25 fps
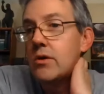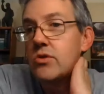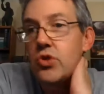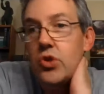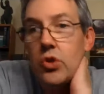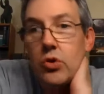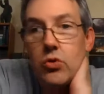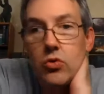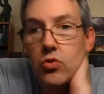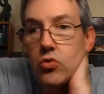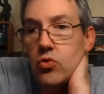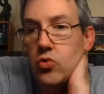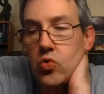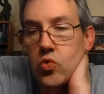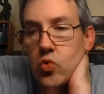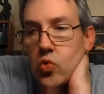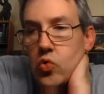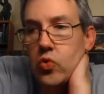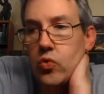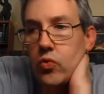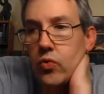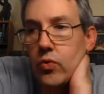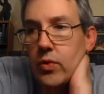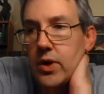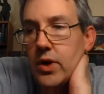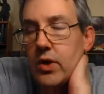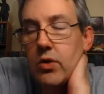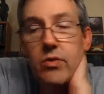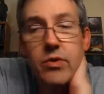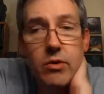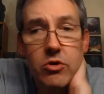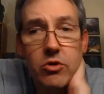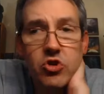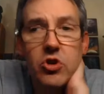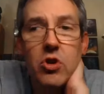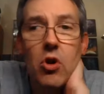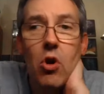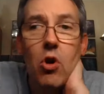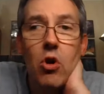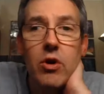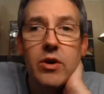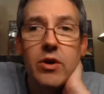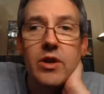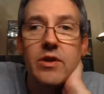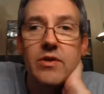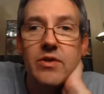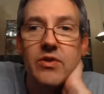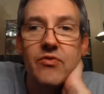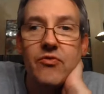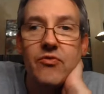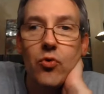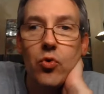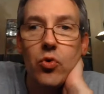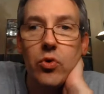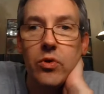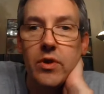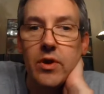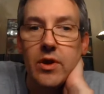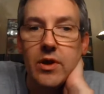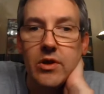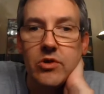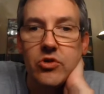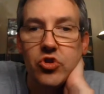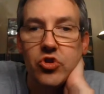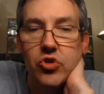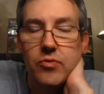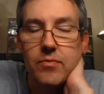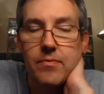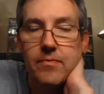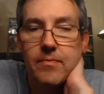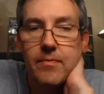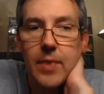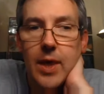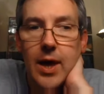So, you know, there's an audience for this.